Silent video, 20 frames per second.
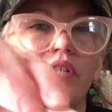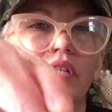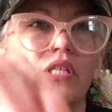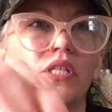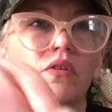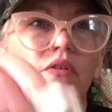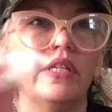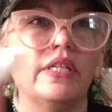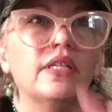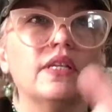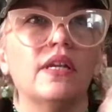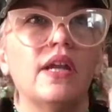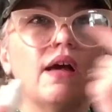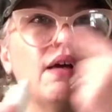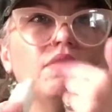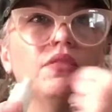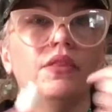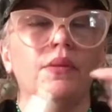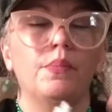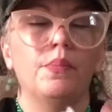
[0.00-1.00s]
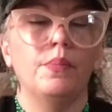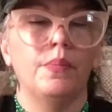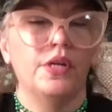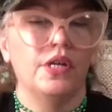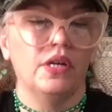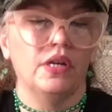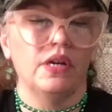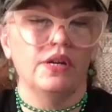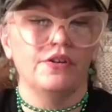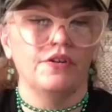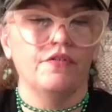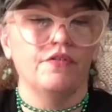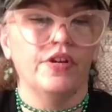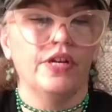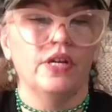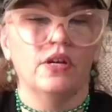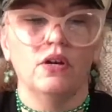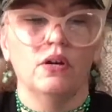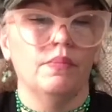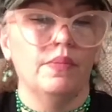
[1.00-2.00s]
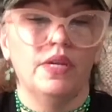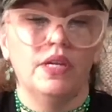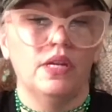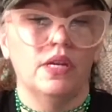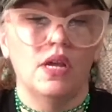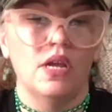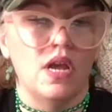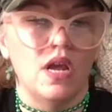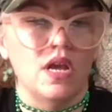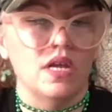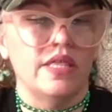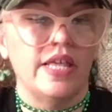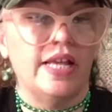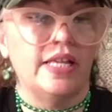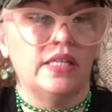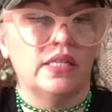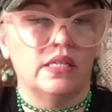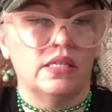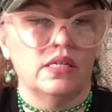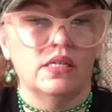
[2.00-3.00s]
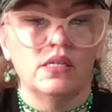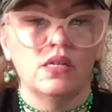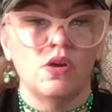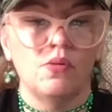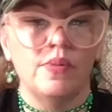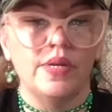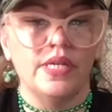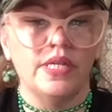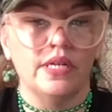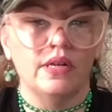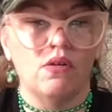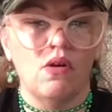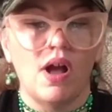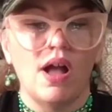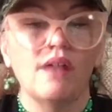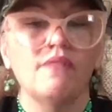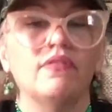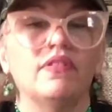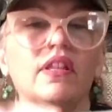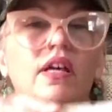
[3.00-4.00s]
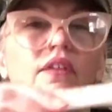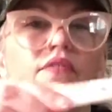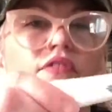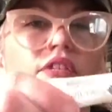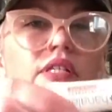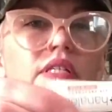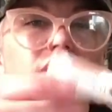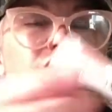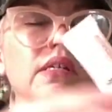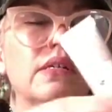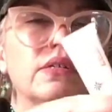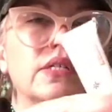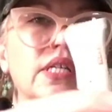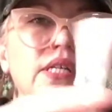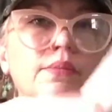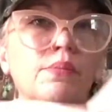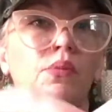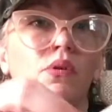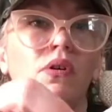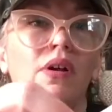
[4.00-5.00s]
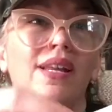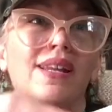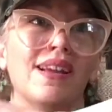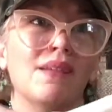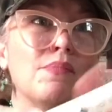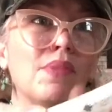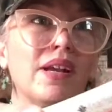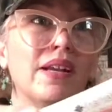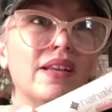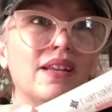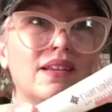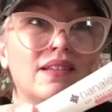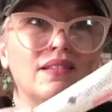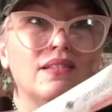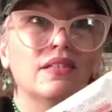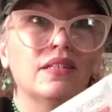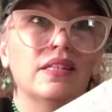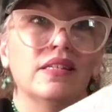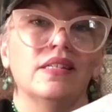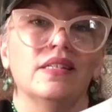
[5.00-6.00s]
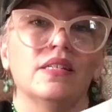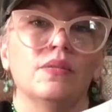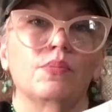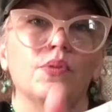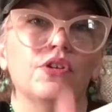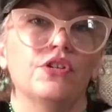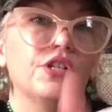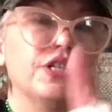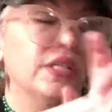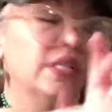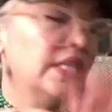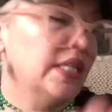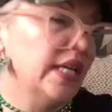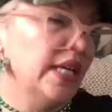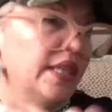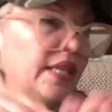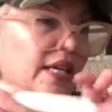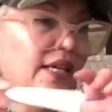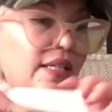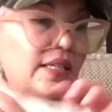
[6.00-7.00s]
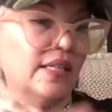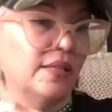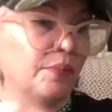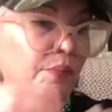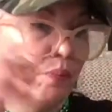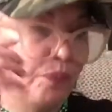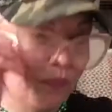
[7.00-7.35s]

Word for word: to squeeze it out and then put it on your finger. But that's no big deal. I've loved this little sample and I might look into purchasing this.